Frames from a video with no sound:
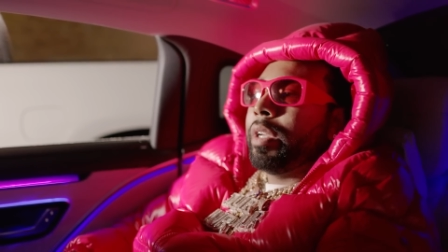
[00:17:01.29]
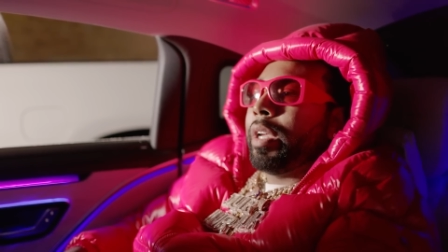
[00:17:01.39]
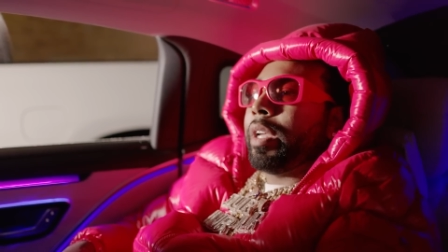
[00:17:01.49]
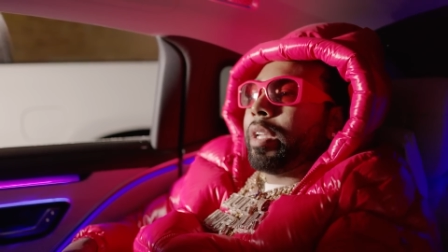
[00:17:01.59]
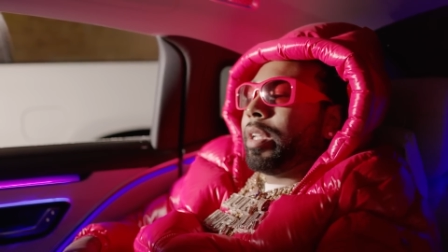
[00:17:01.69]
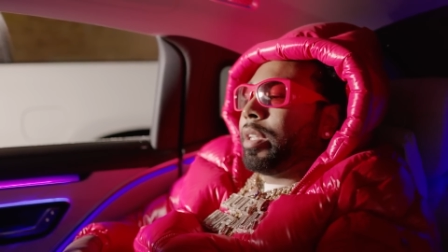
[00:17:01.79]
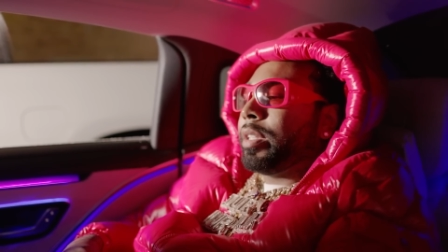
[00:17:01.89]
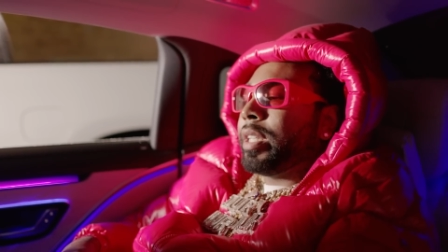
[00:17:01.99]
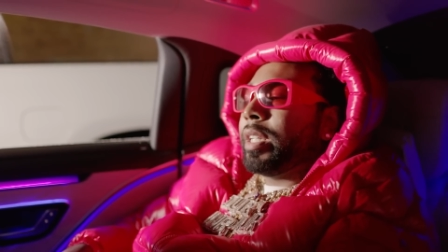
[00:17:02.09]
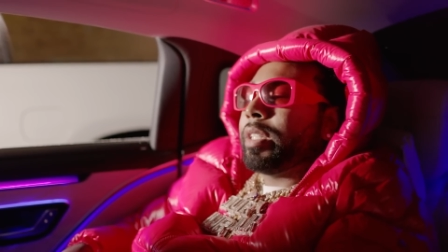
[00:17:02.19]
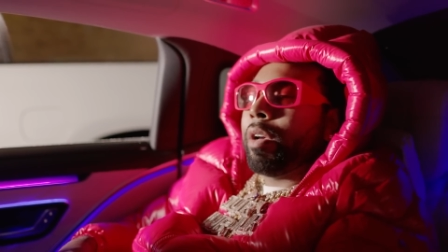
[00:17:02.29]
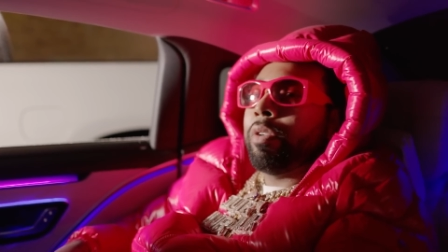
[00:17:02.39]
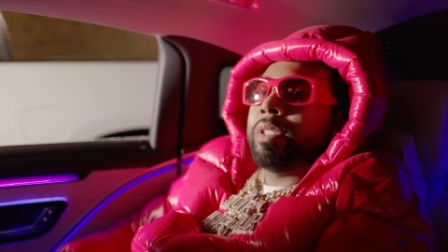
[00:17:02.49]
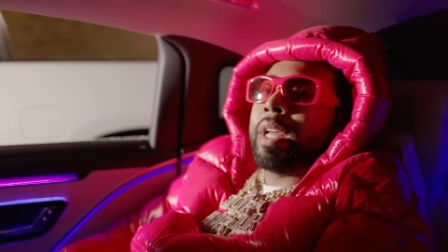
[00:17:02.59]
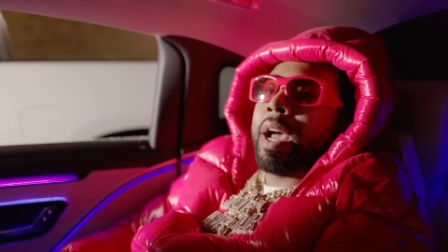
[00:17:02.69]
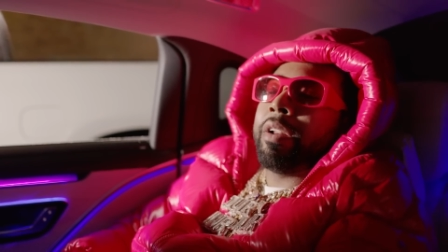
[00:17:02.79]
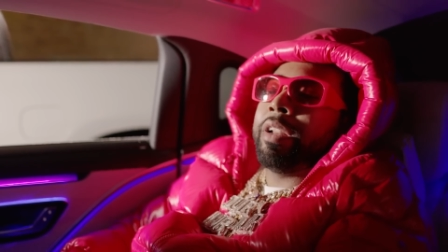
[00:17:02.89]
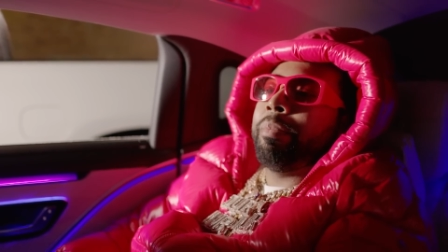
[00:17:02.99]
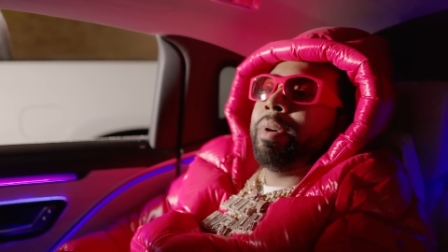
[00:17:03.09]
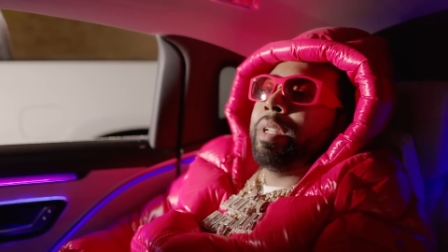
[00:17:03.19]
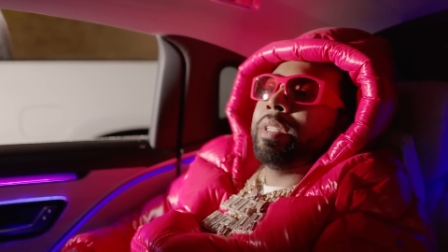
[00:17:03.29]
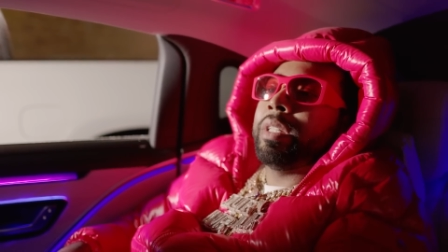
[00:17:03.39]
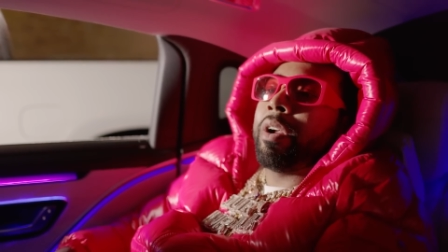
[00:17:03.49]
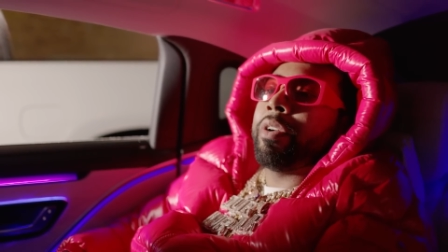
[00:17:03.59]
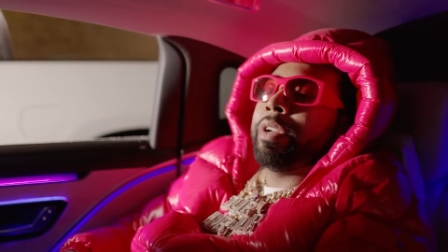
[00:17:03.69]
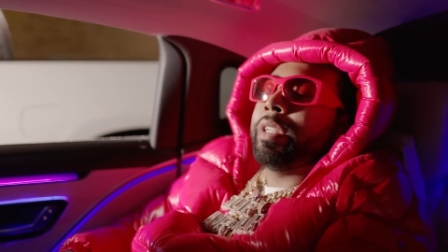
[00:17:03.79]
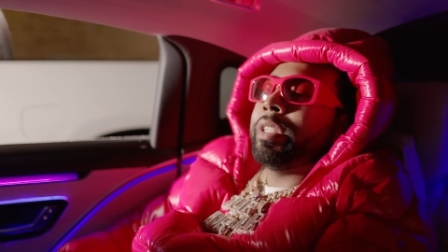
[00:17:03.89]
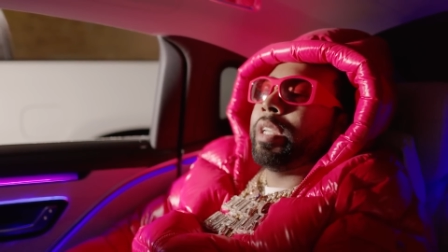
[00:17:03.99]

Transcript: and, and ten toes down in the business and learning this